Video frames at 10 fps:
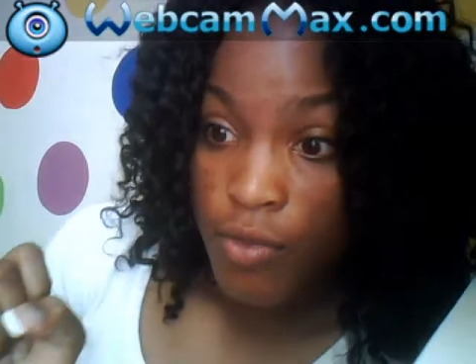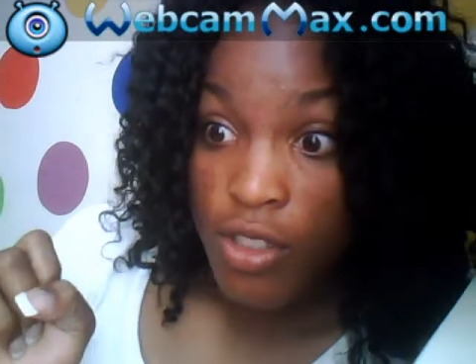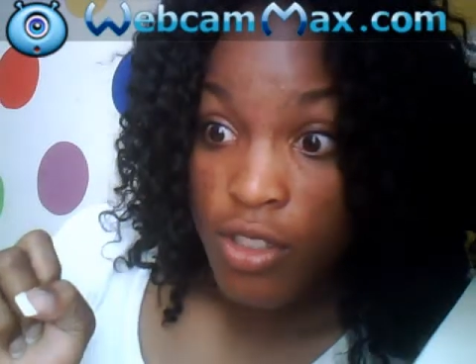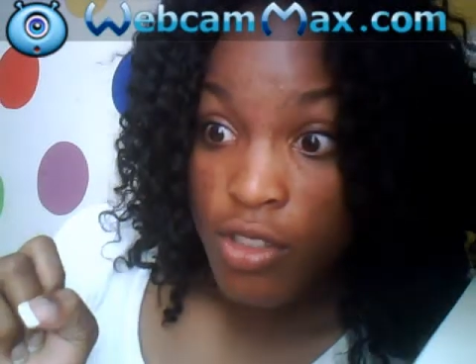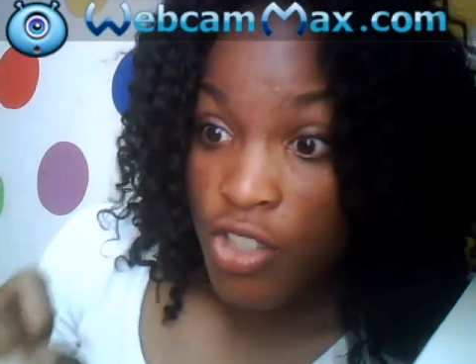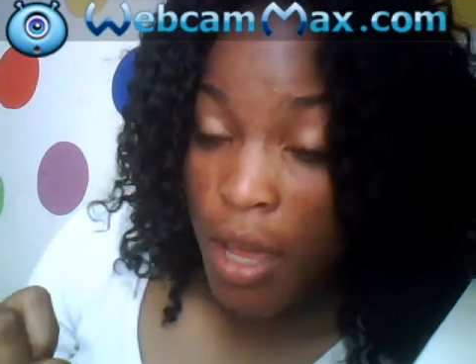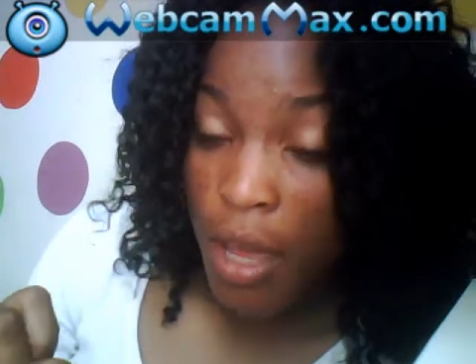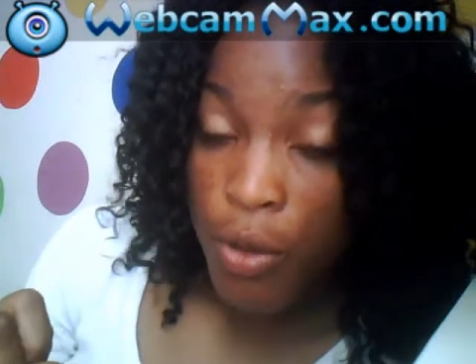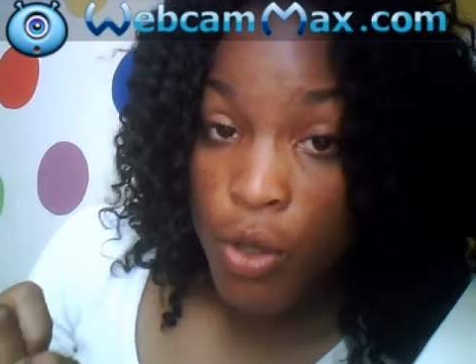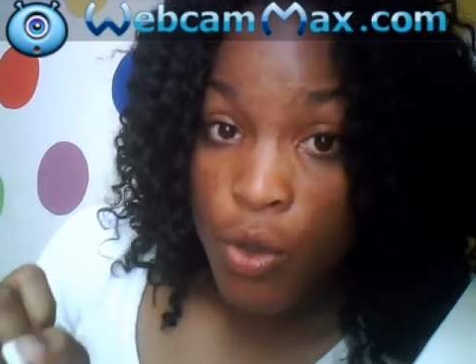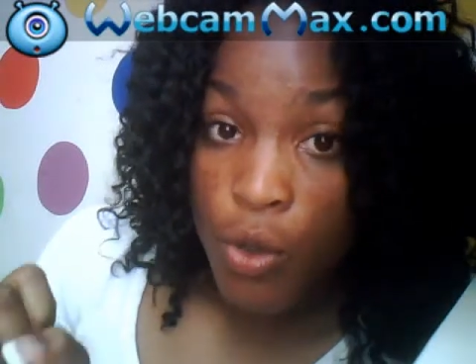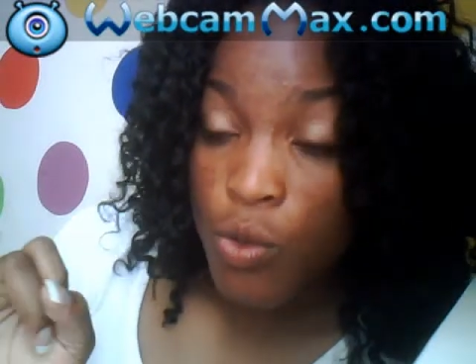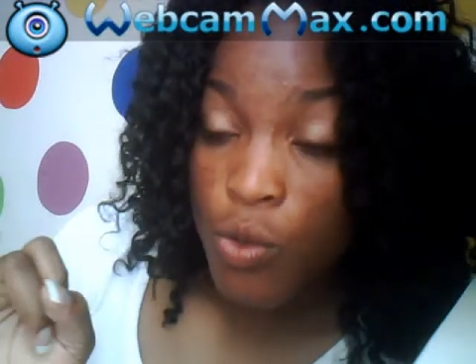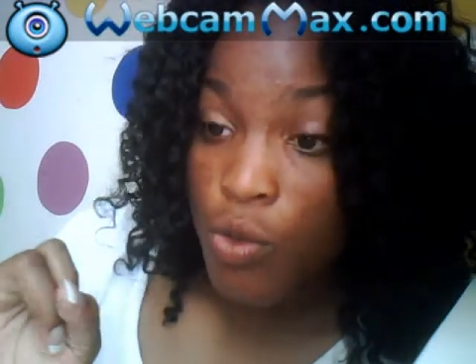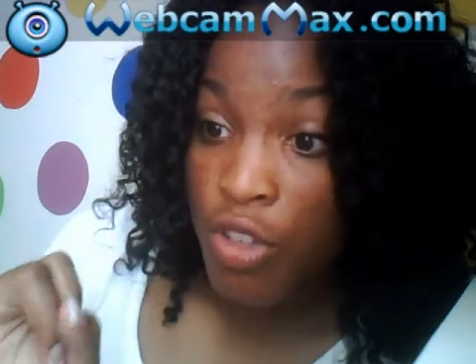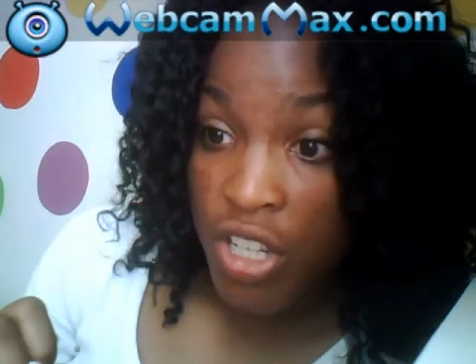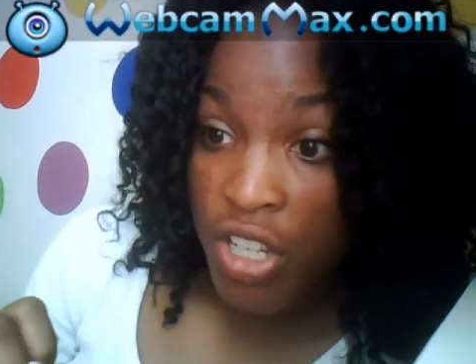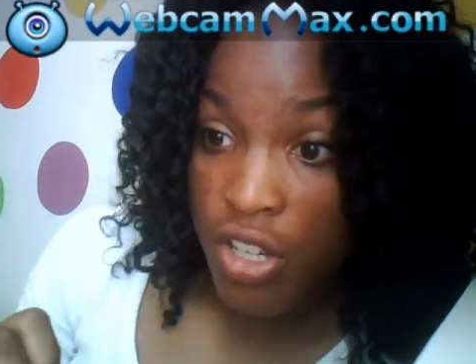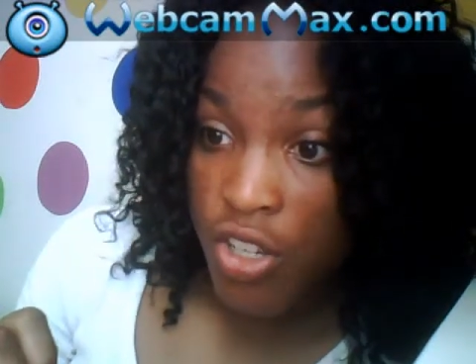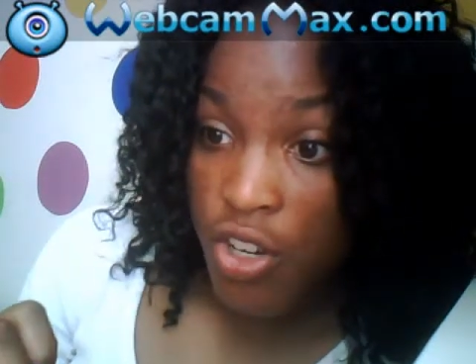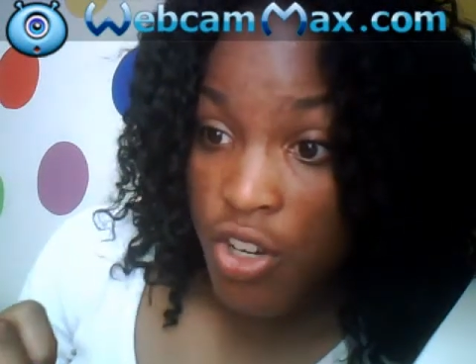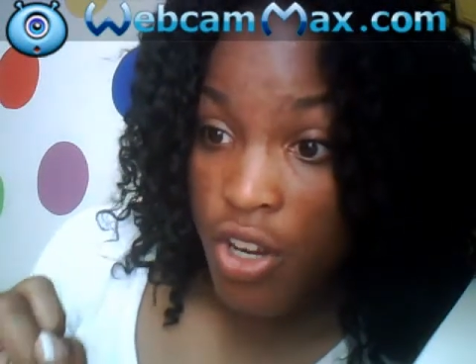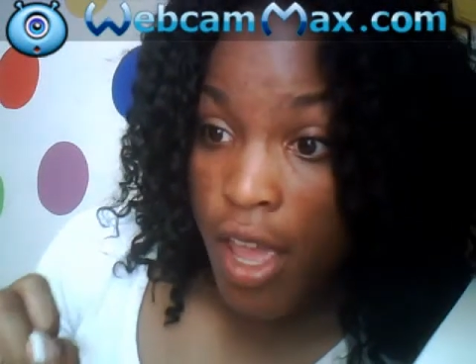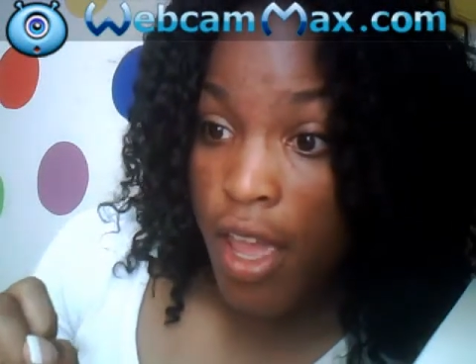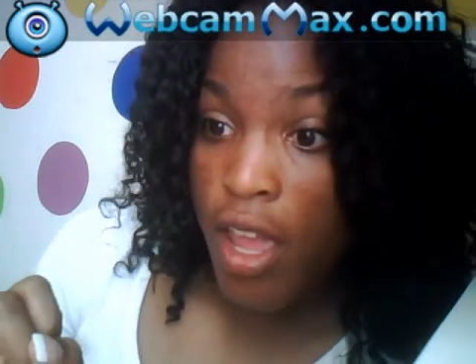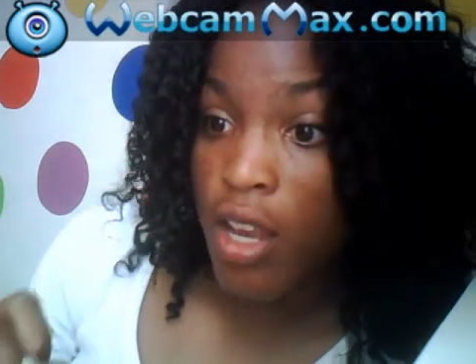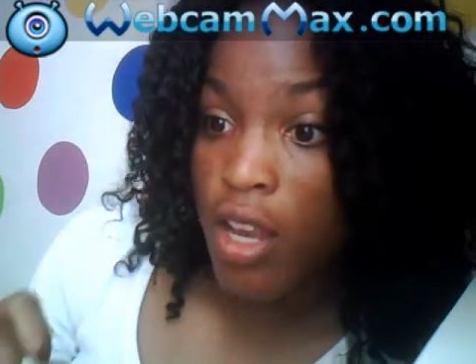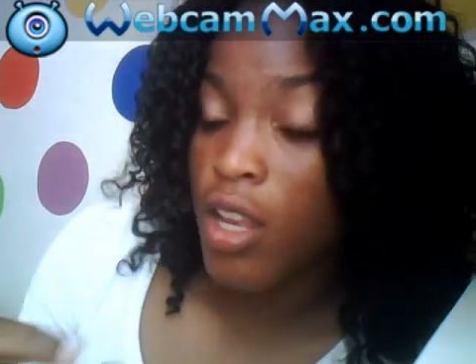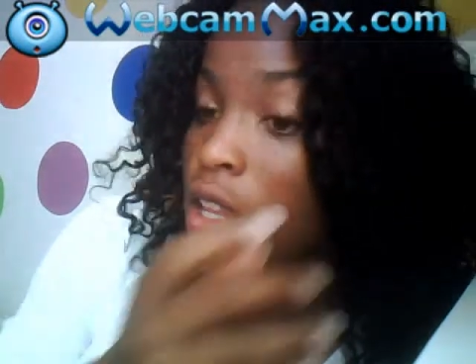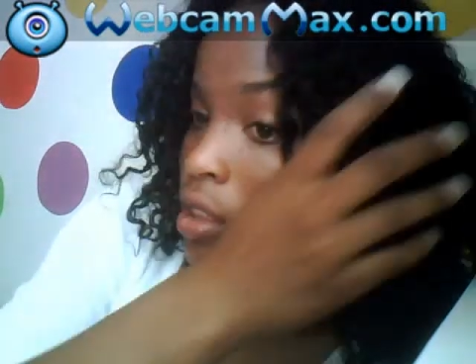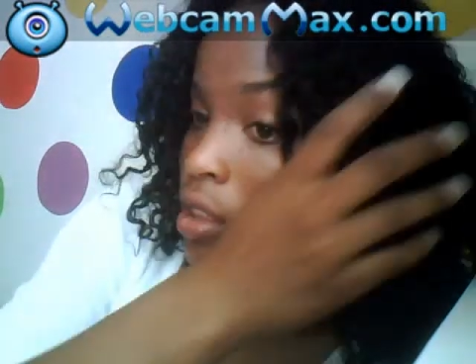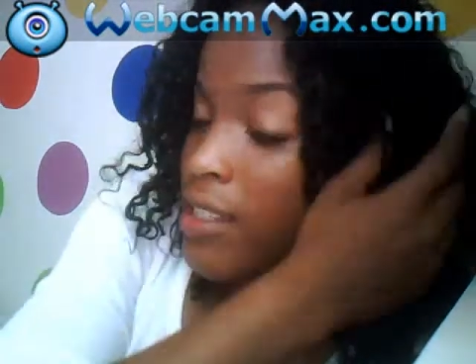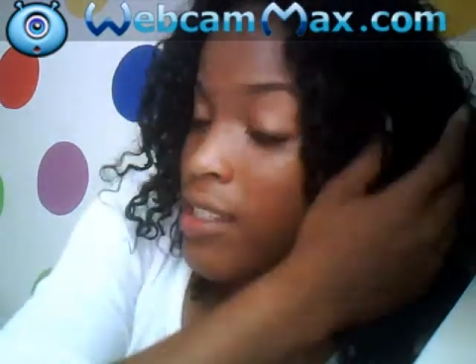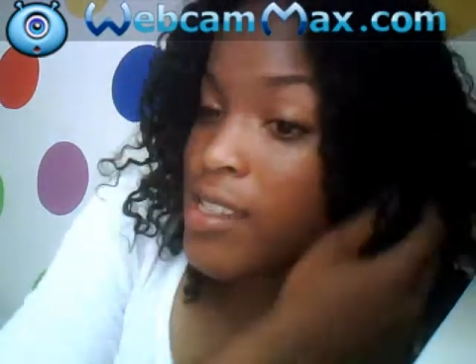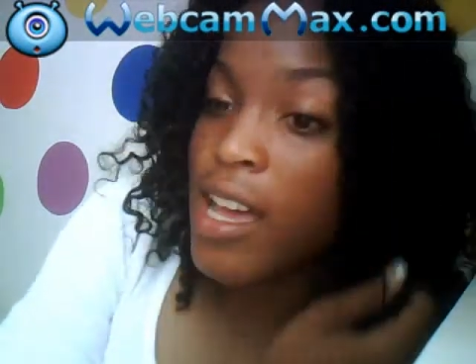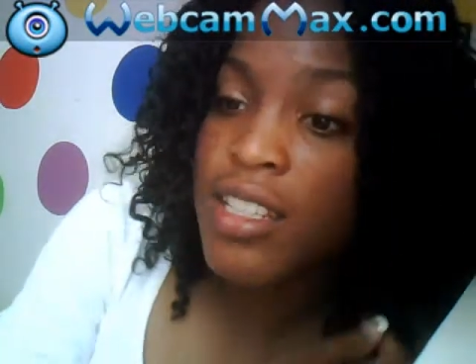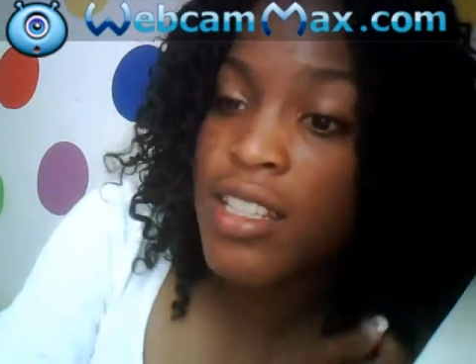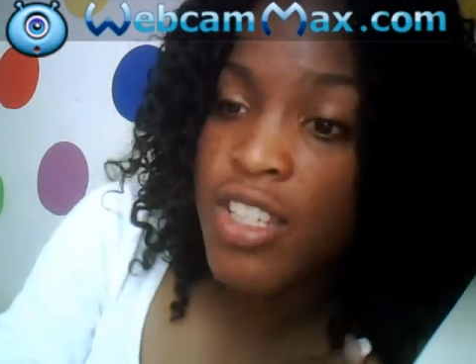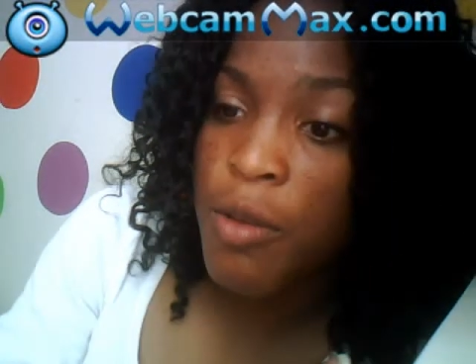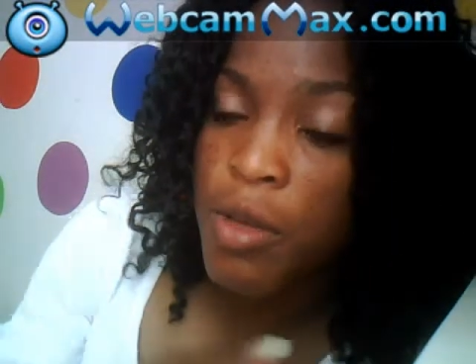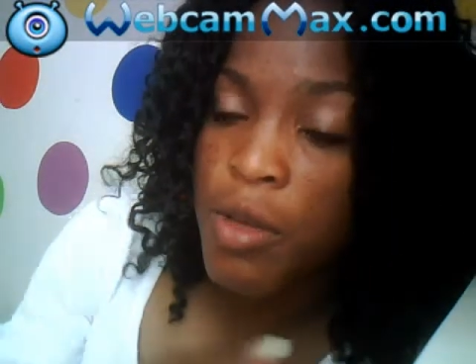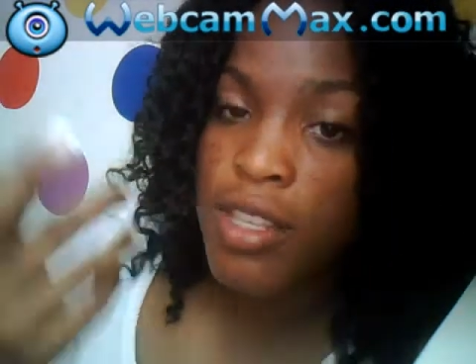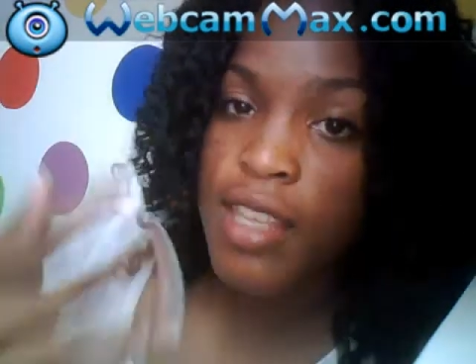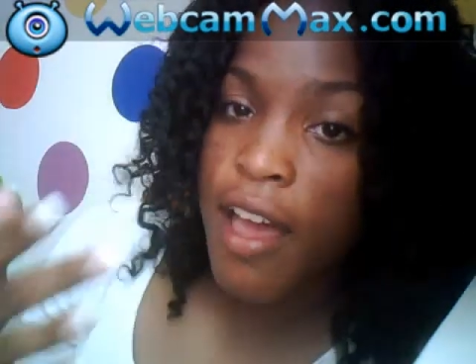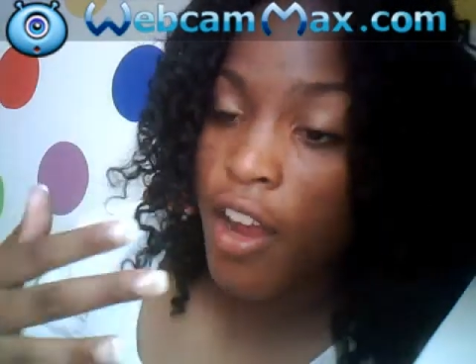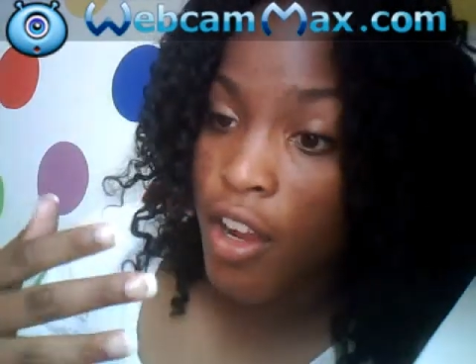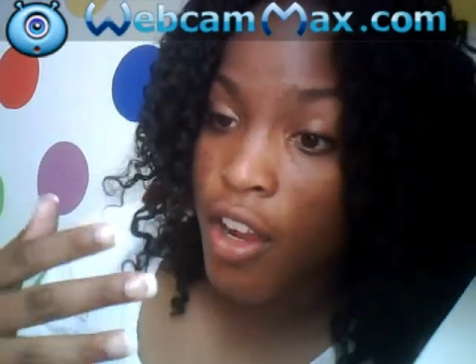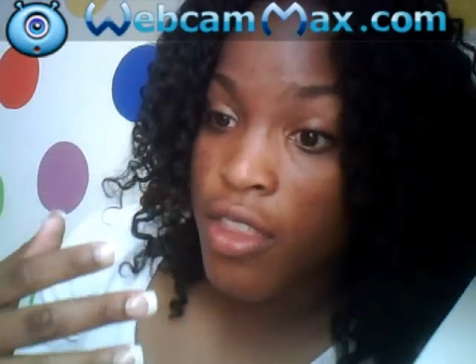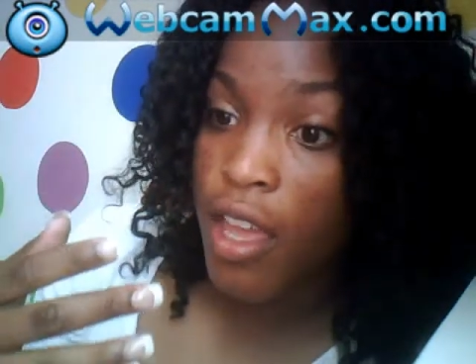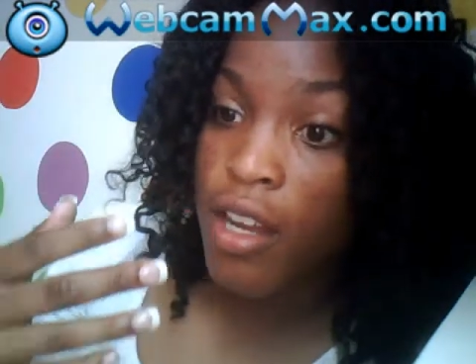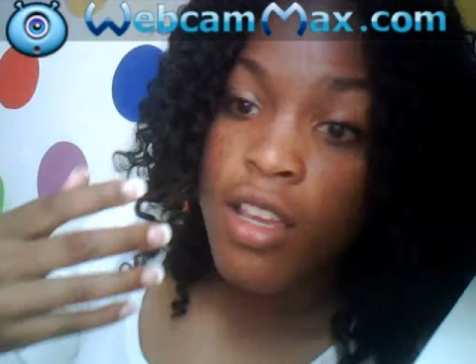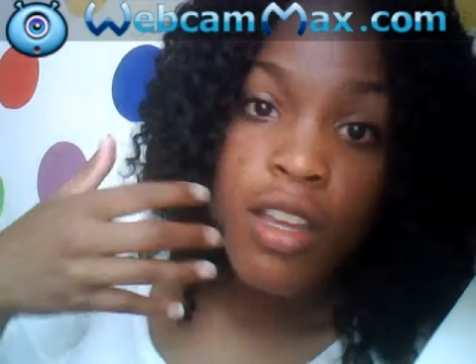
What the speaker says: shampoo, conditioner, and light styling gel, because I heard that